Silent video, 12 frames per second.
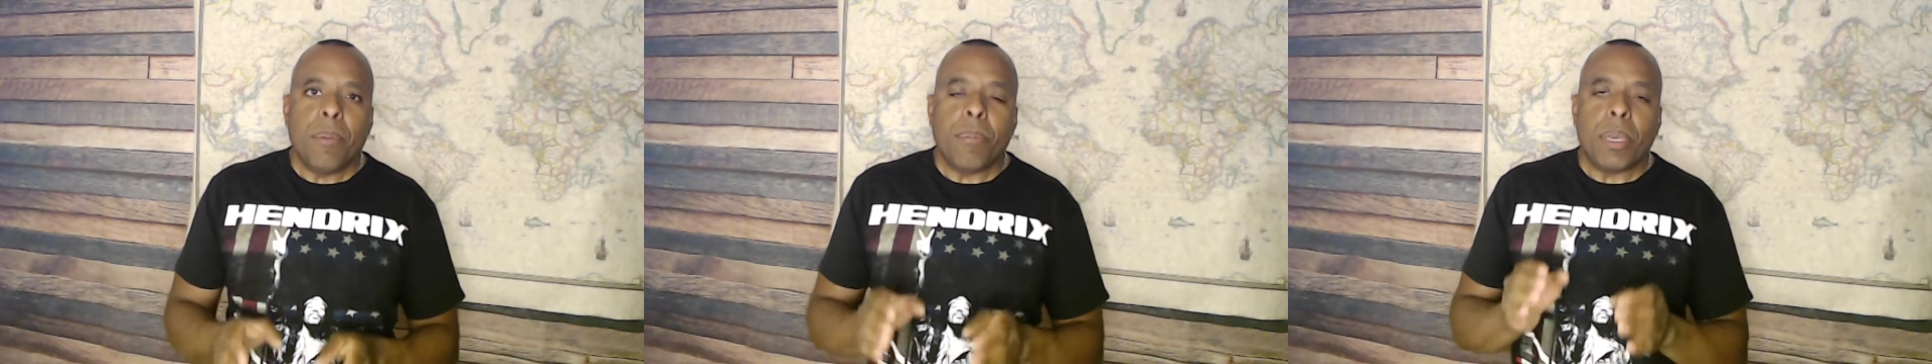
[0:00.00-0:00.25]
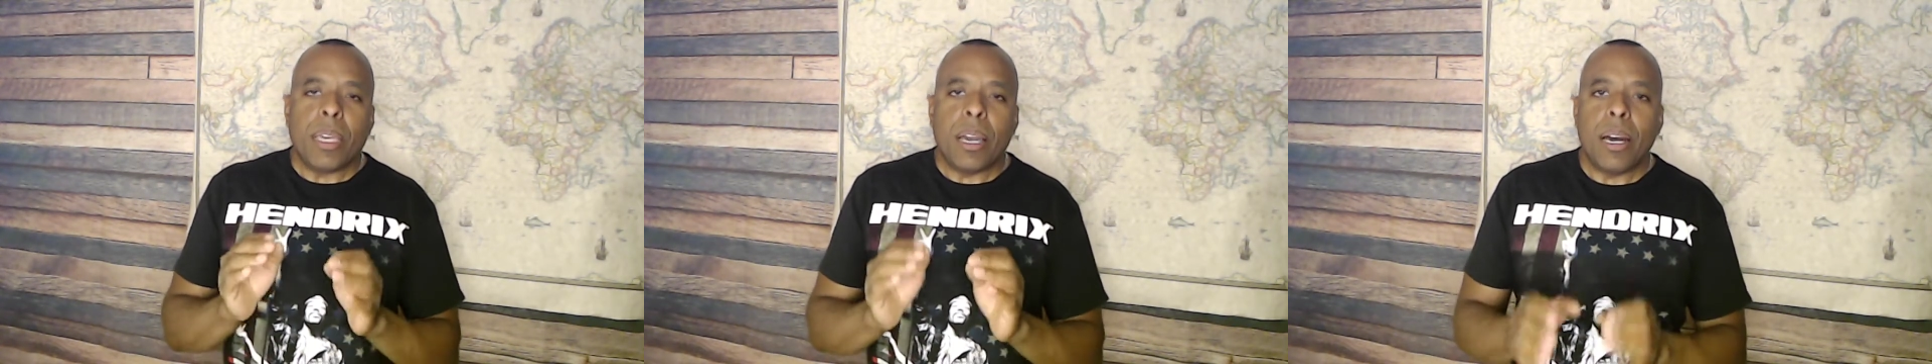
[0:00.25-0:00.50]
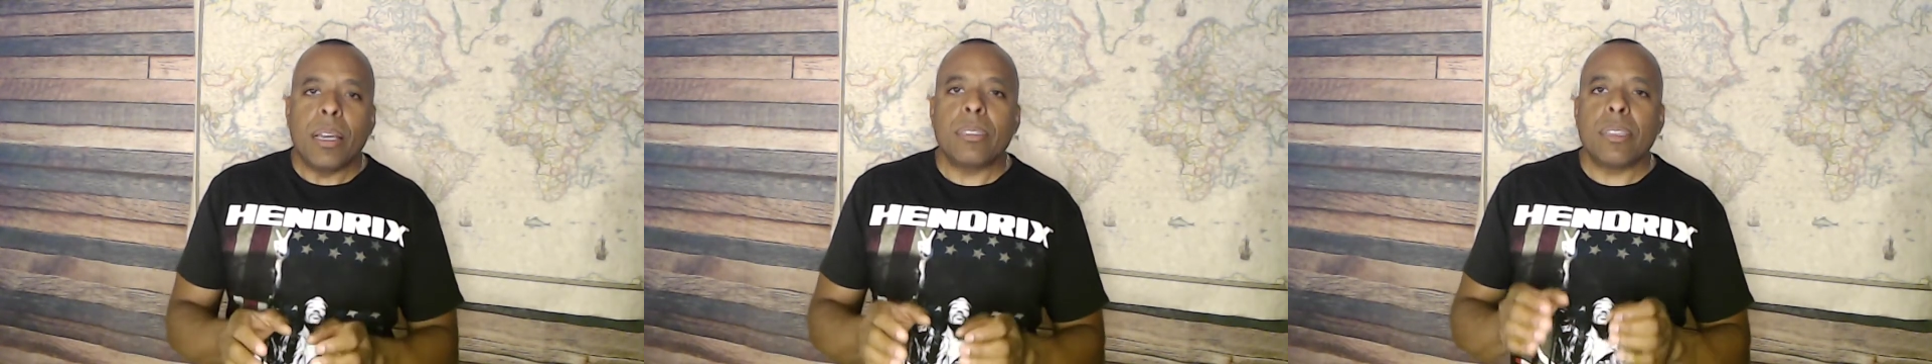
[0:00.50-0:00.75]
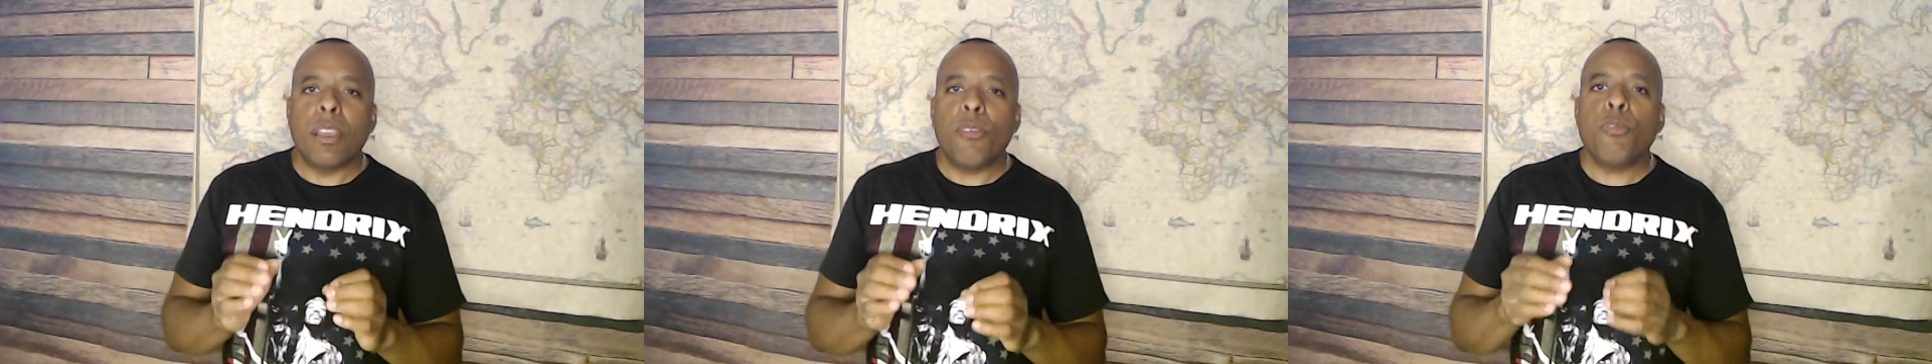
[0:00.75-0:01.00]

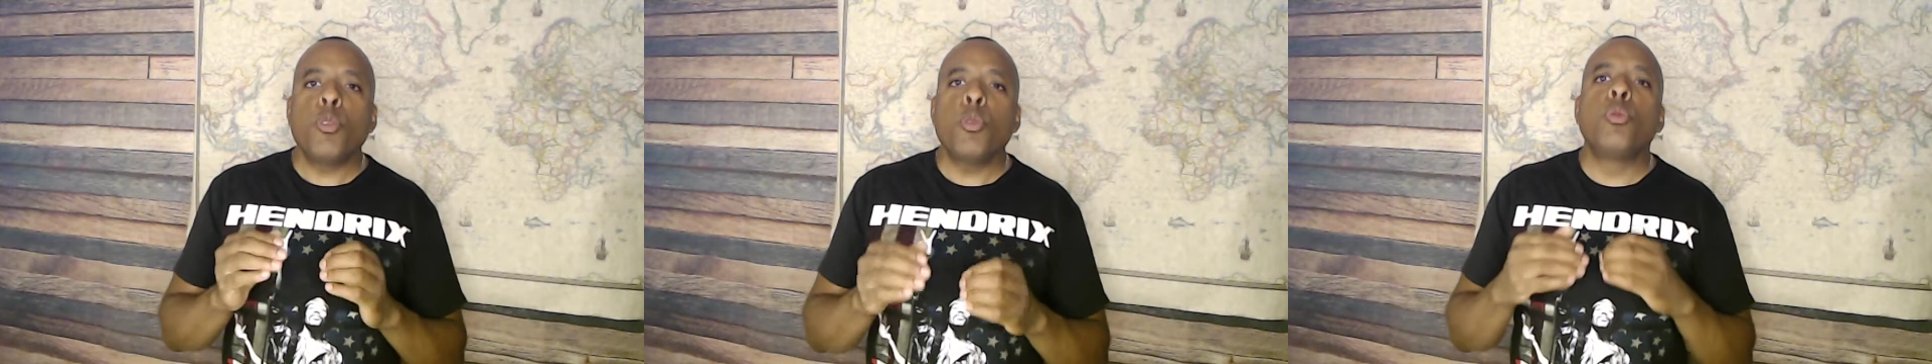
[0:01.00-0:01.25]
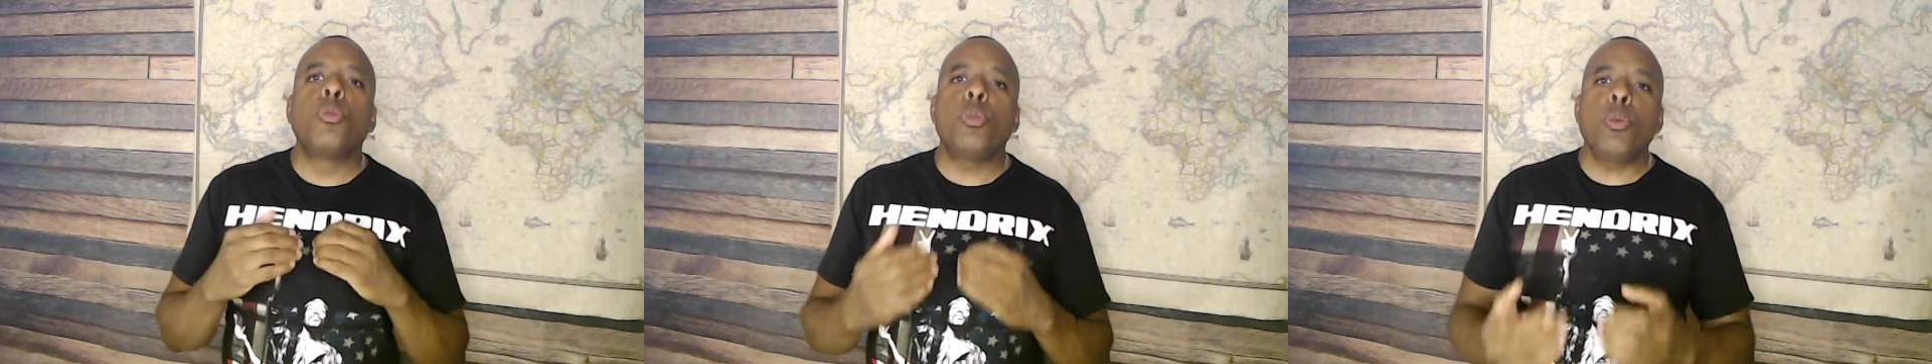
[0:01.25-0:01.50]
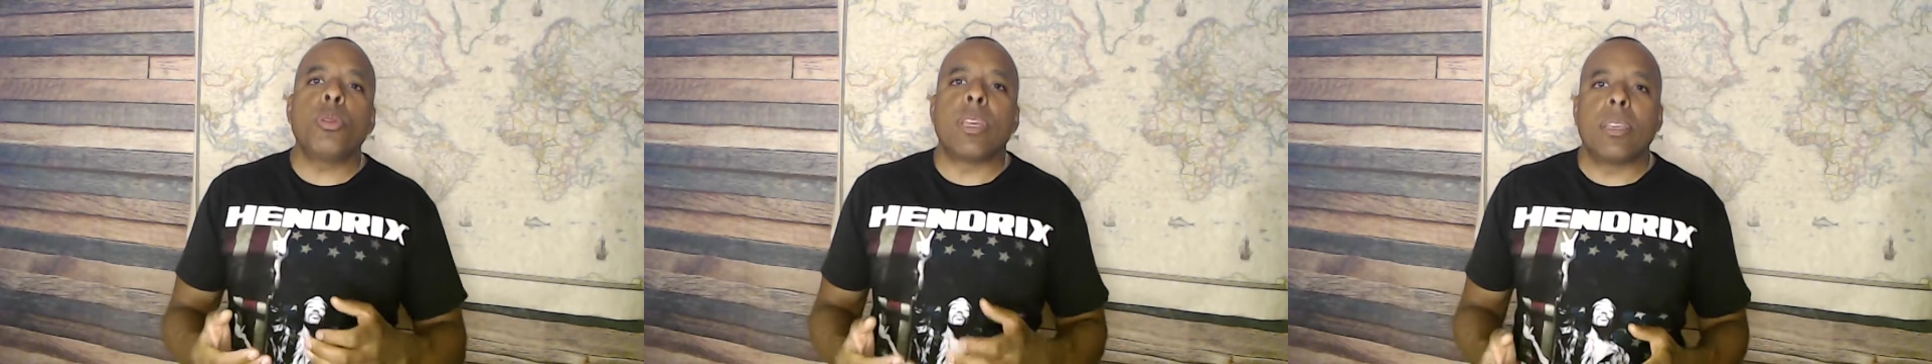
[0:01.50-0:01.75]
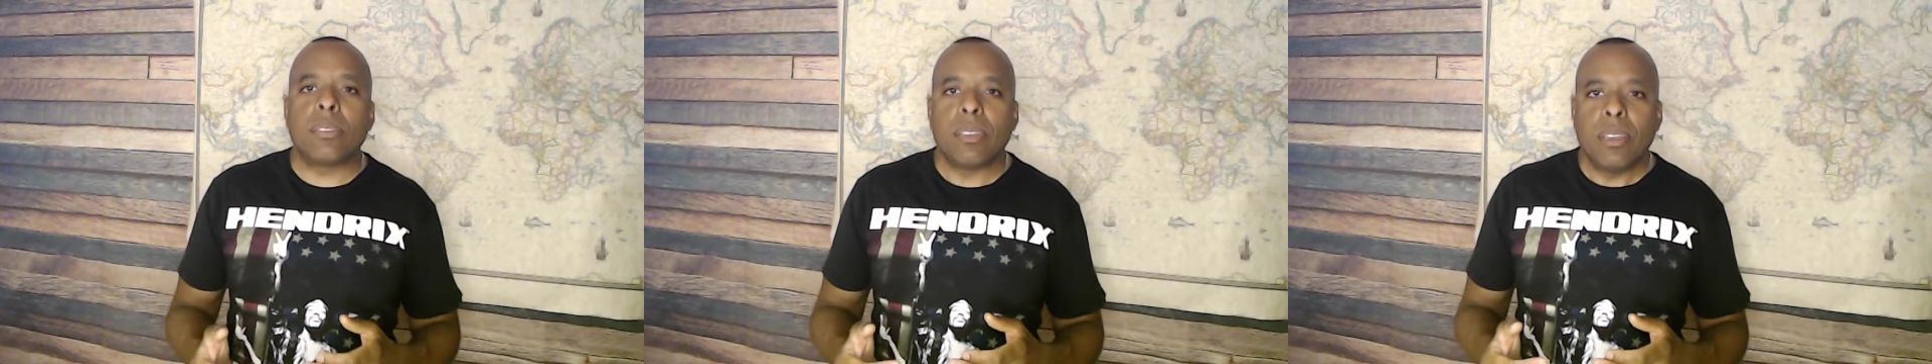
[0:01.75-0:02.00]
Because if you do this,